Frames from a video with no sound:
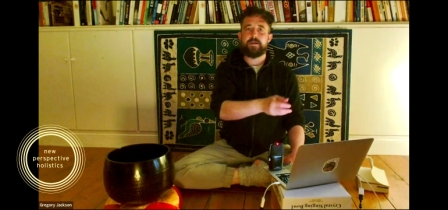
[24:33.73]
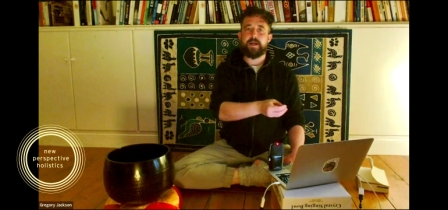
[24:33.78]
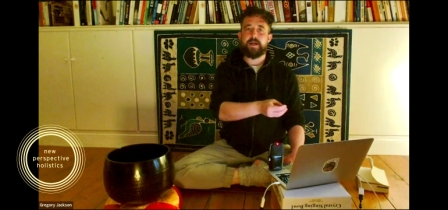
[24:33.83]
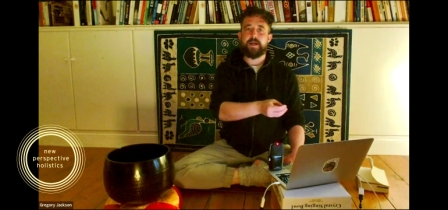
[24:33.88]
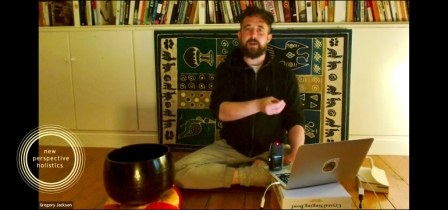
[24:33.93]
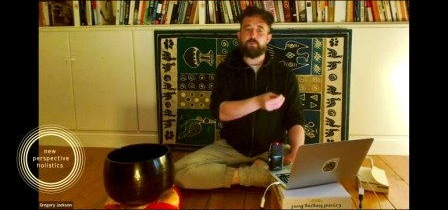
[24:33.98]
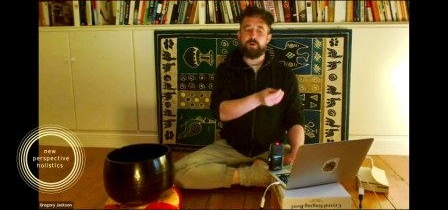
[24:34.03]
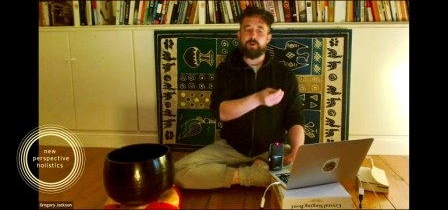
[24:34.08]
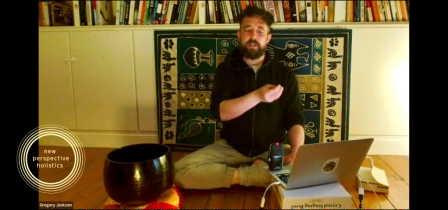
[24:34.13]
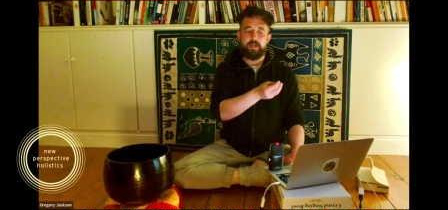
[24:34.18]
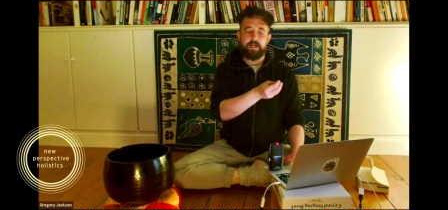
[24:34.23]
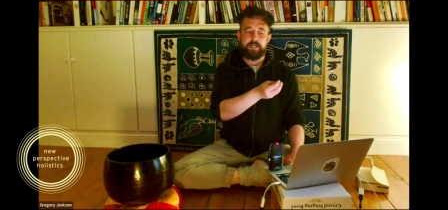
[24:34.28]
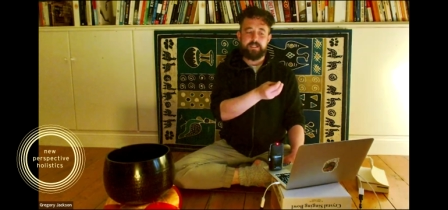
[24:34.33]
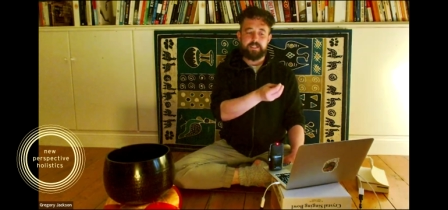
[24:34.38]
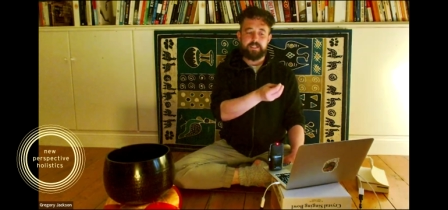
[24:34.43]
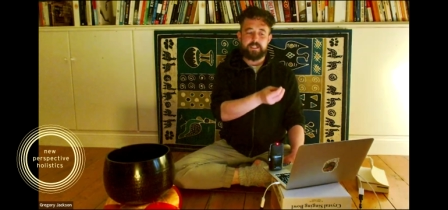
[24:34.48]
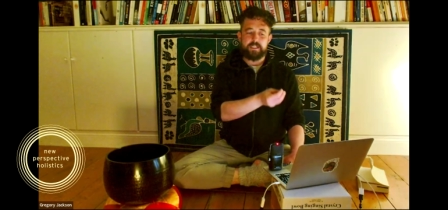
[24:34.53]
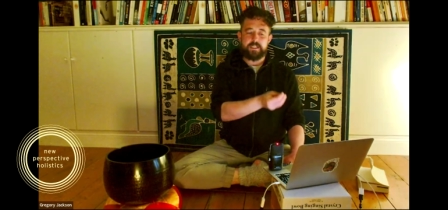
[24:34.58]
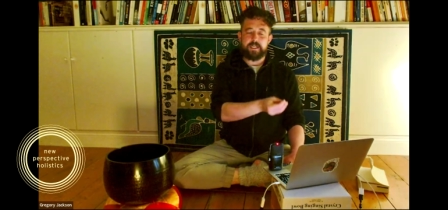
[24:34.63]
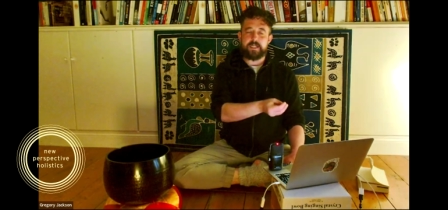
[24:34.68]
And we like
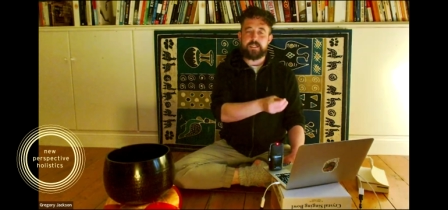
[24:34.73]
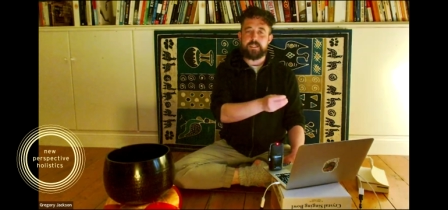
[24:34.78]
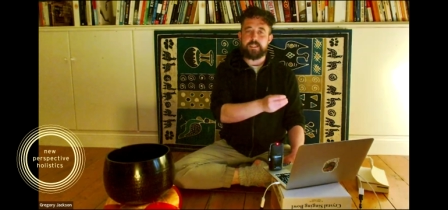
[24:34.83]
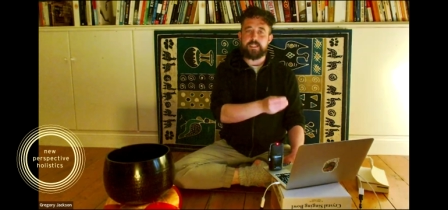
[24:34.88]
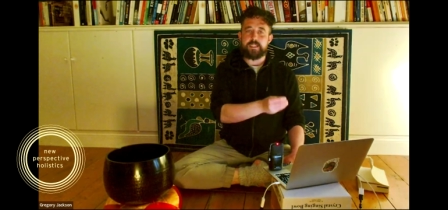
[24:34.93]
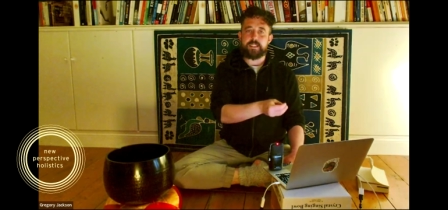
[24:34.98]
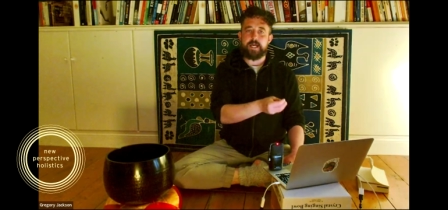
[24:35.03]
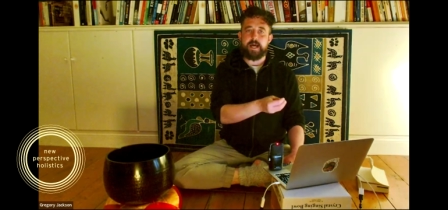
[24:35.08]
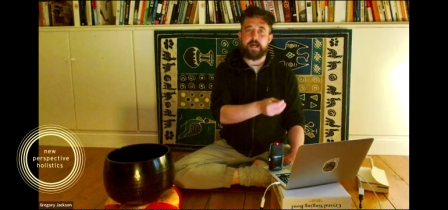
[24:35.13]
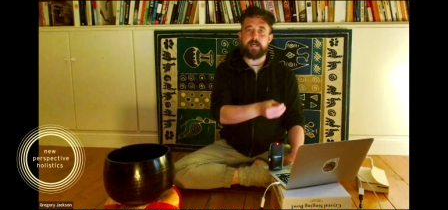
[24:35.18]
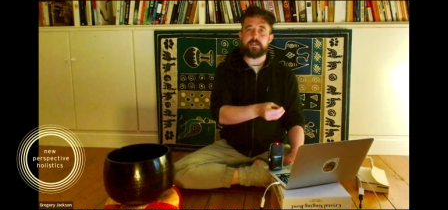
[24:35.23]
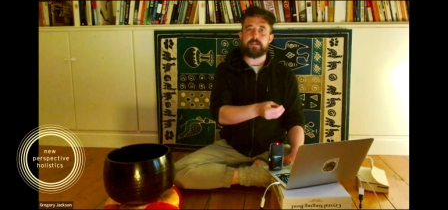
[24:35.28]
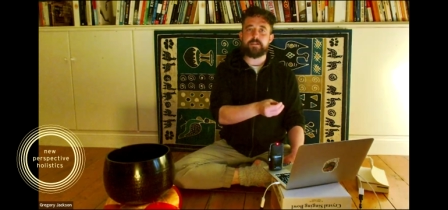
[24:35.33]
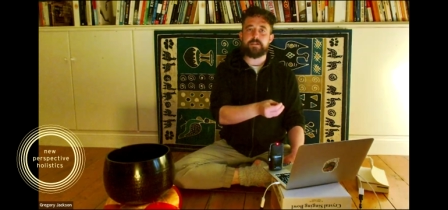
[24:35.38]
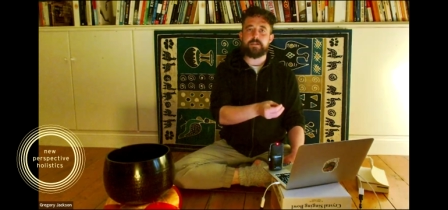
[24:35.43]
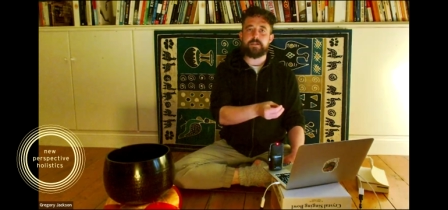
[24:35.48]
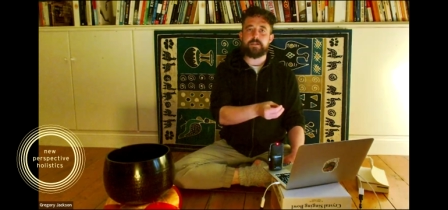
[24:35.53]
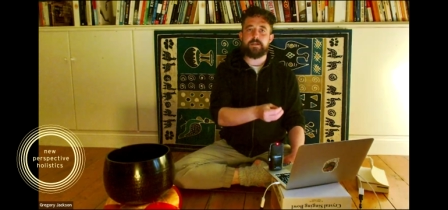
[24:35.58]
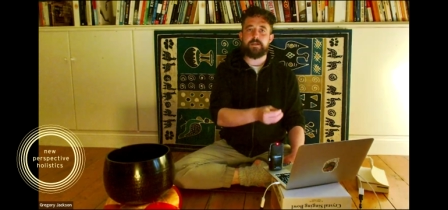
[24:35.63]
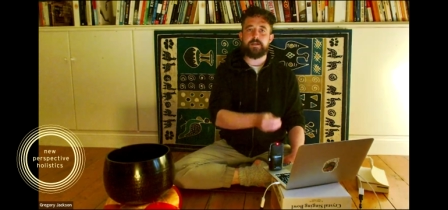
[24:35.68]
to stick to the
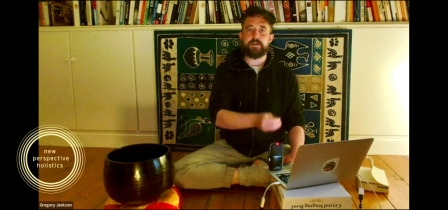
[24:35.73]
text